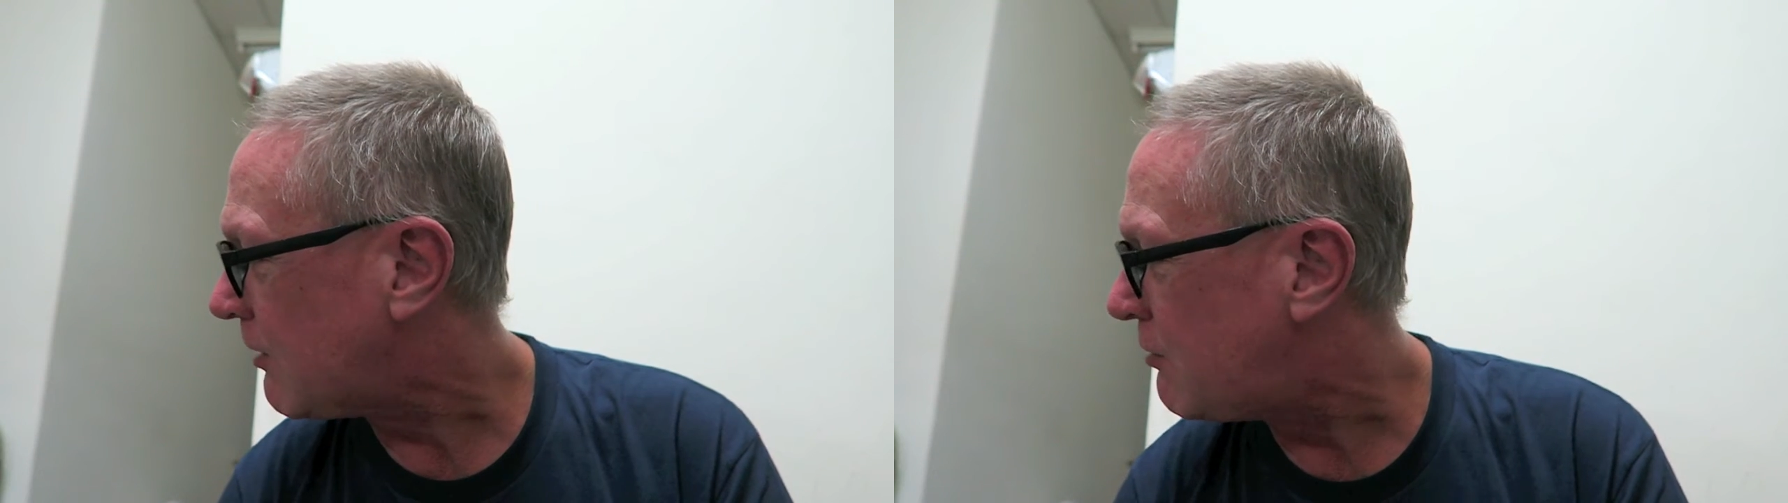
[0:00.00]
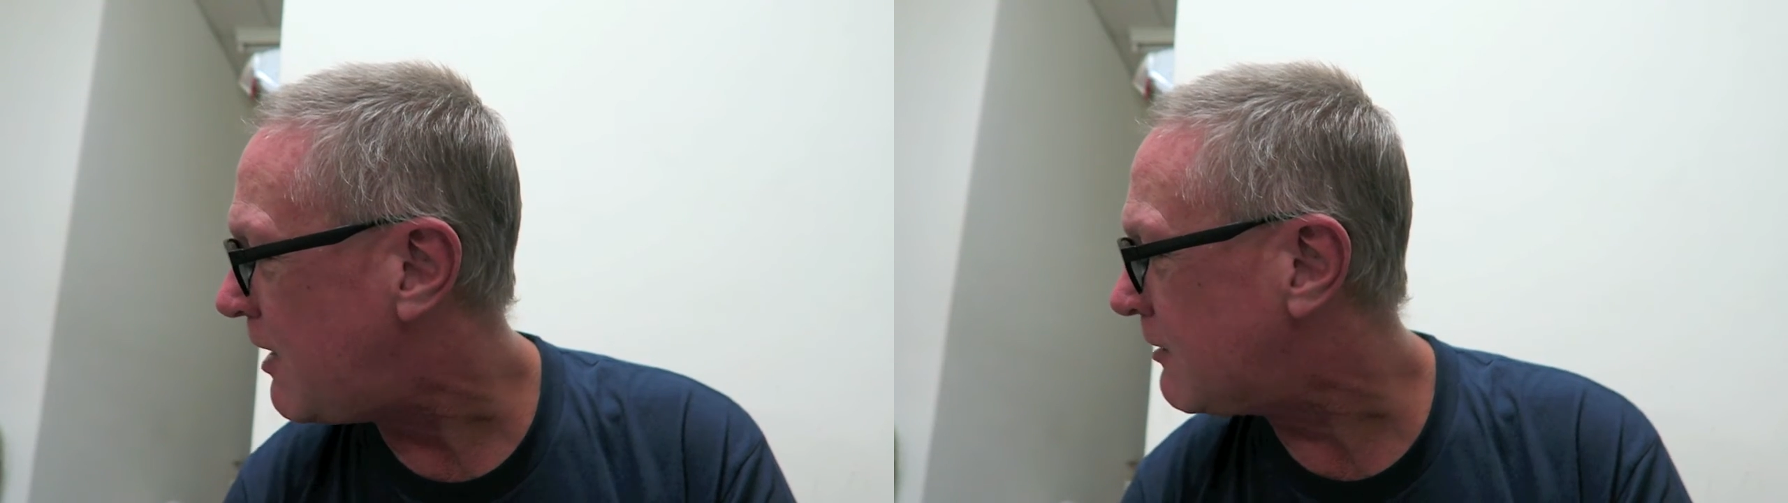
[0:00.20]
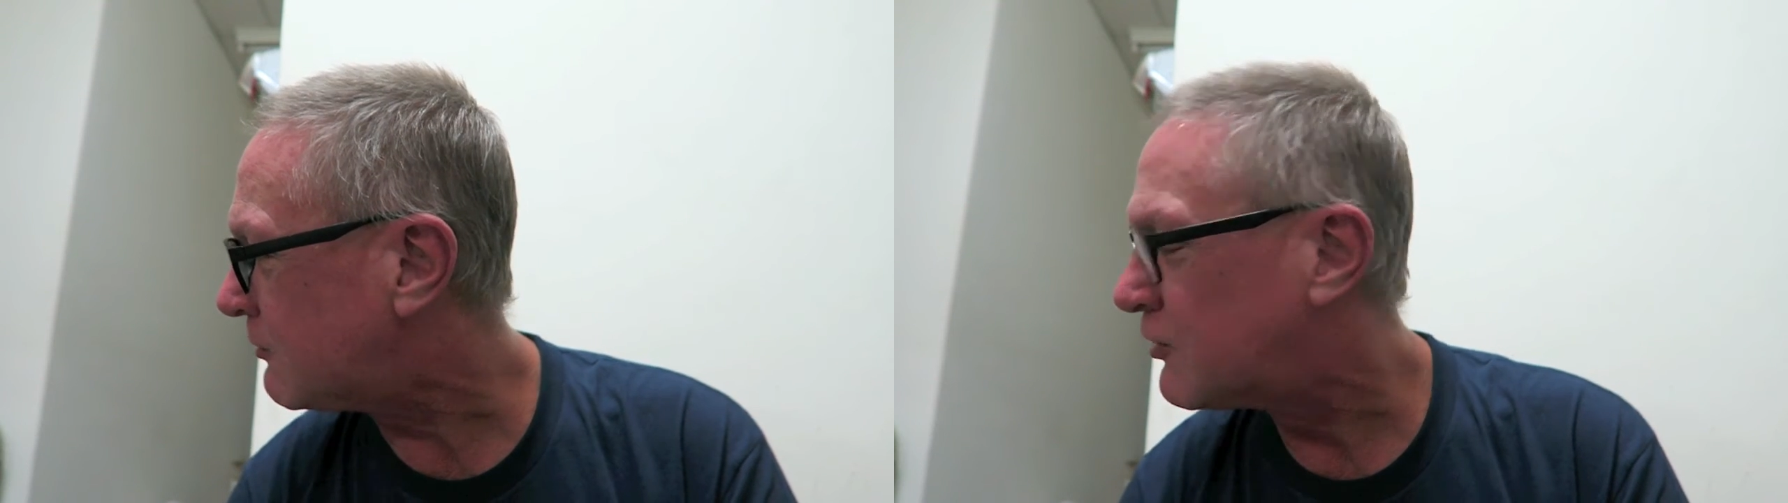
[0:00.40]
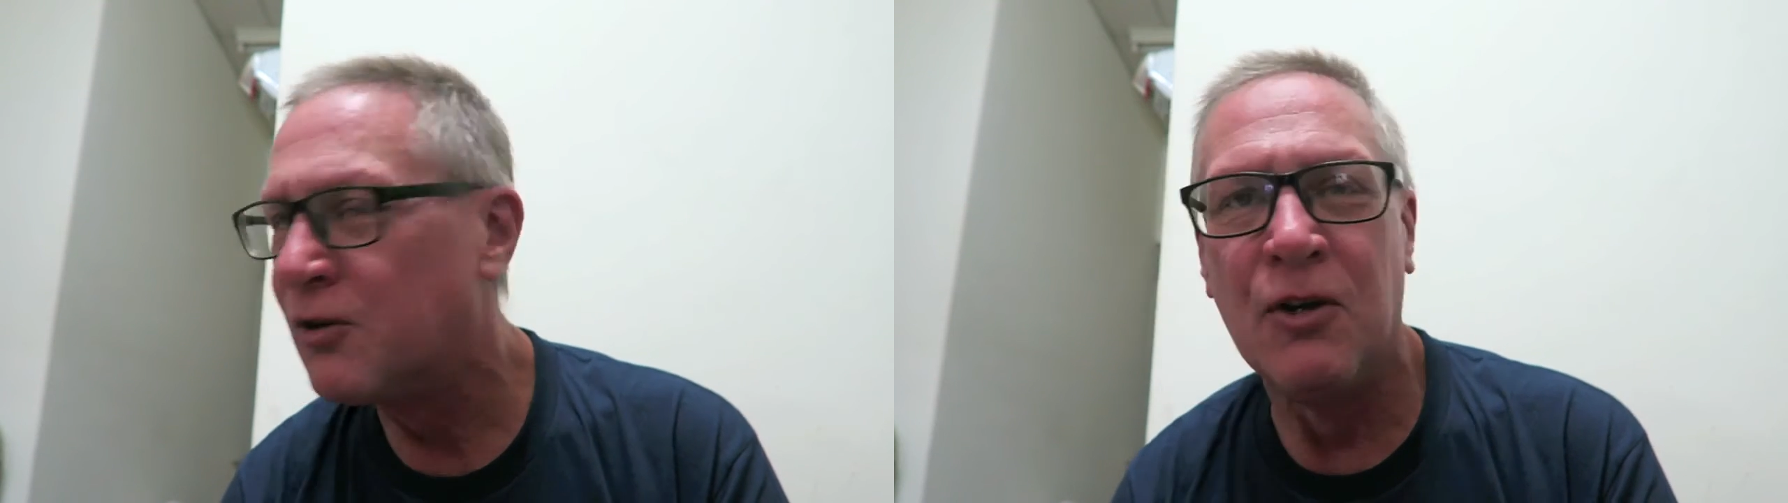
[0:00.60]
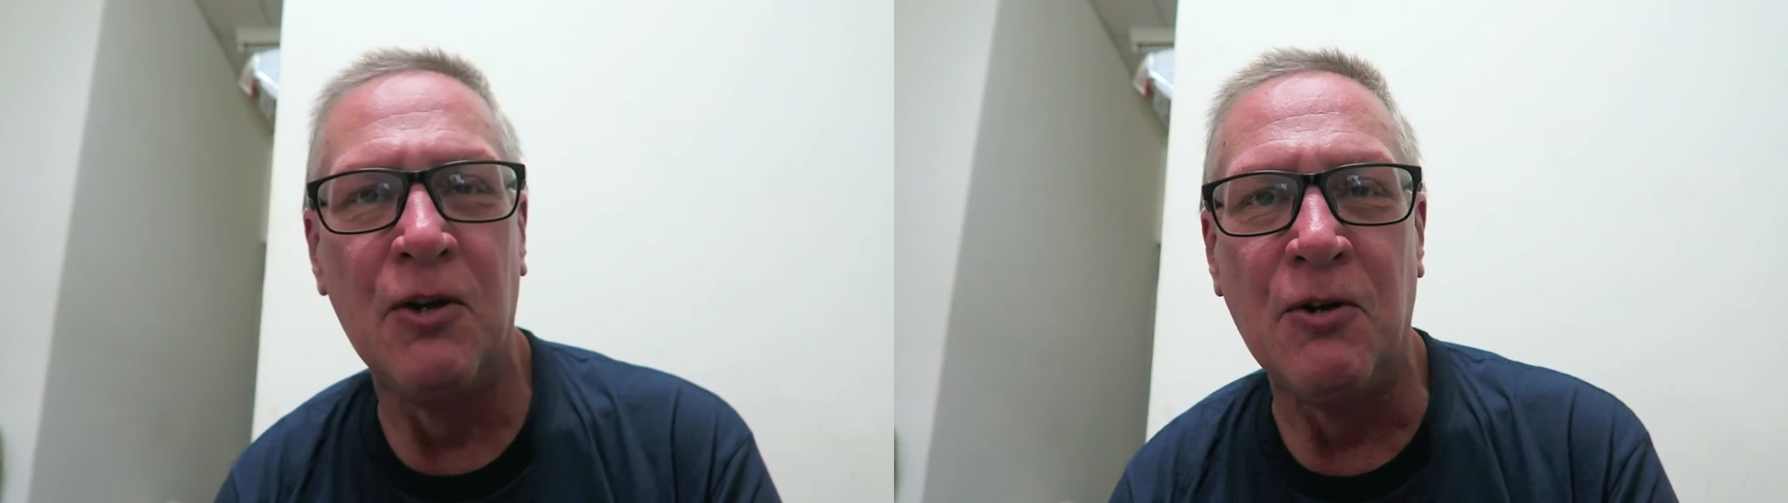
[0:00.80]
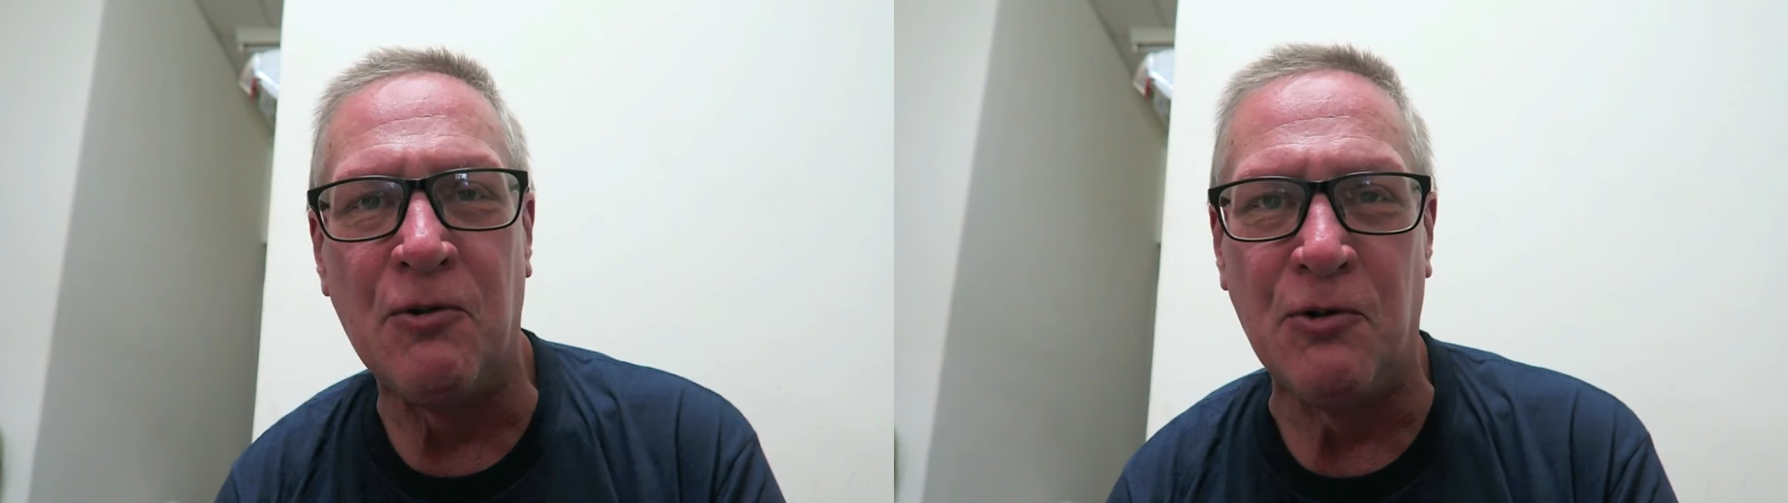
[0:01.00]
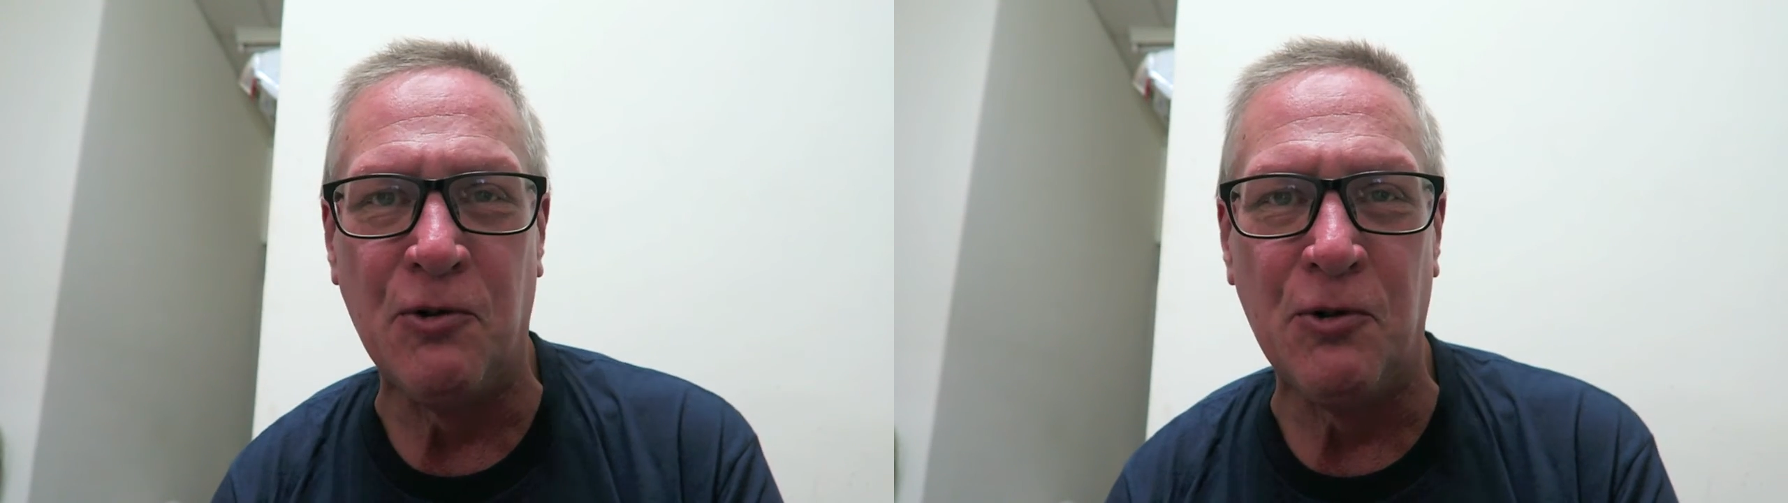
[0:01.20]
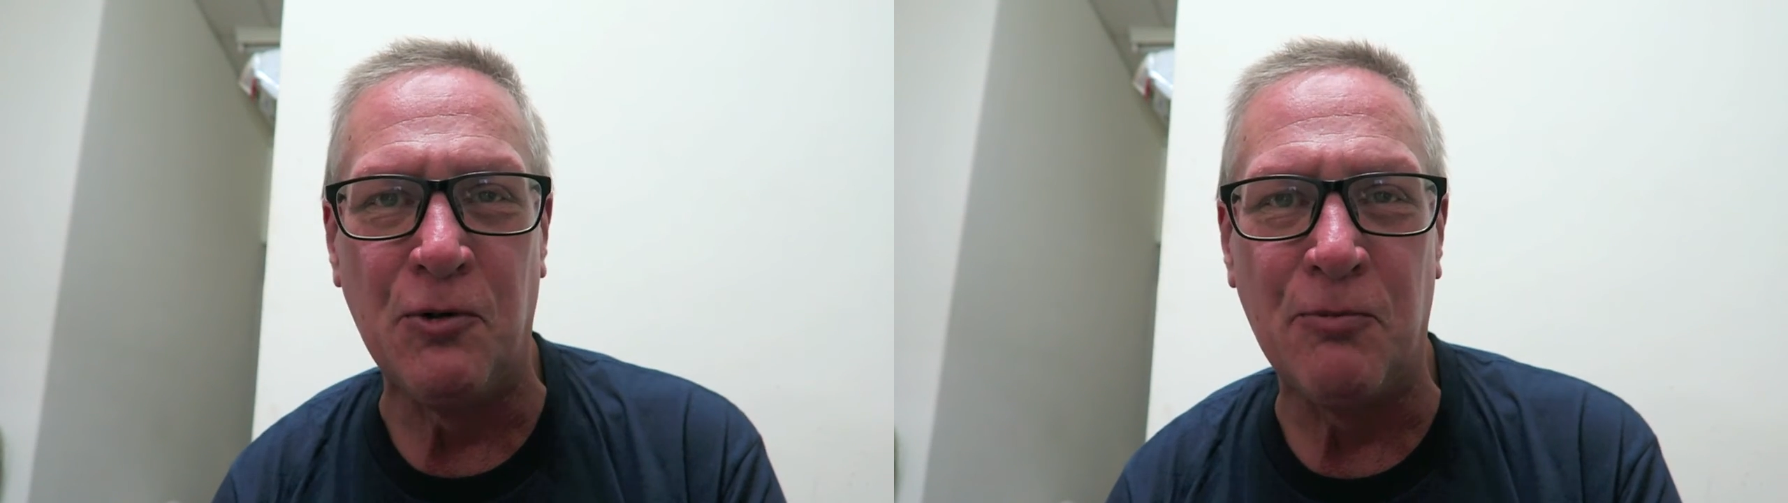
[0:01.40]
Thanks,
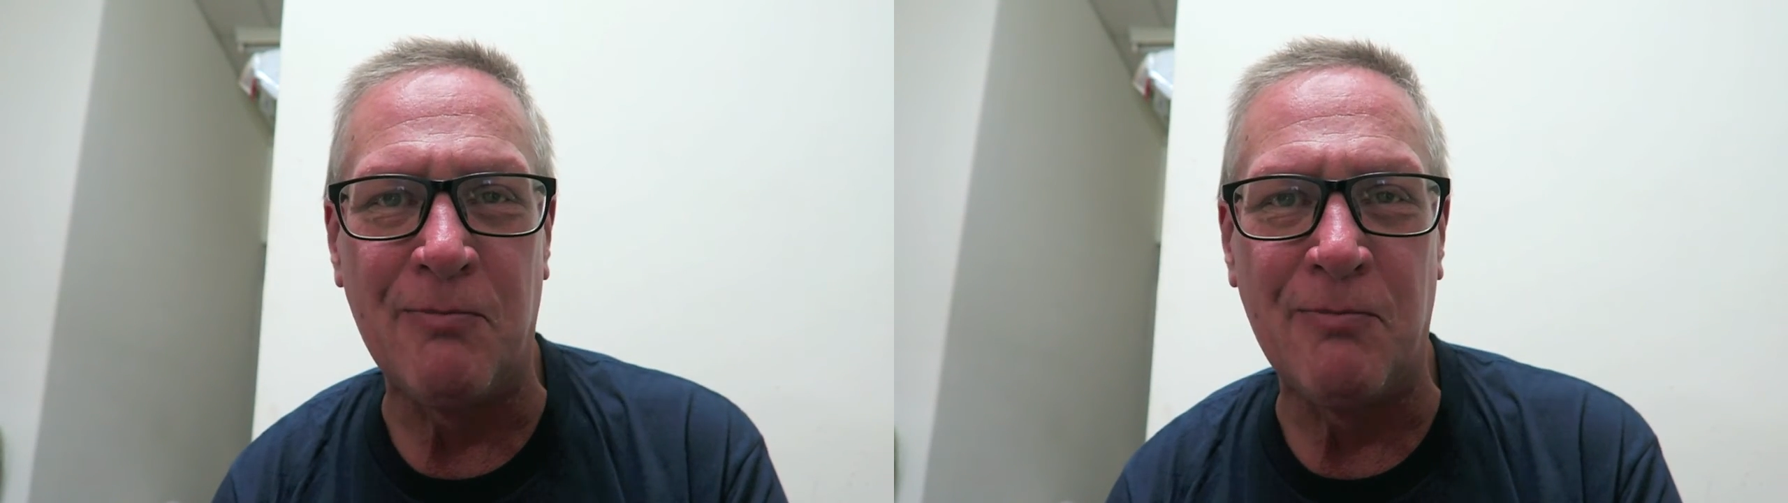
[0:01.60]
new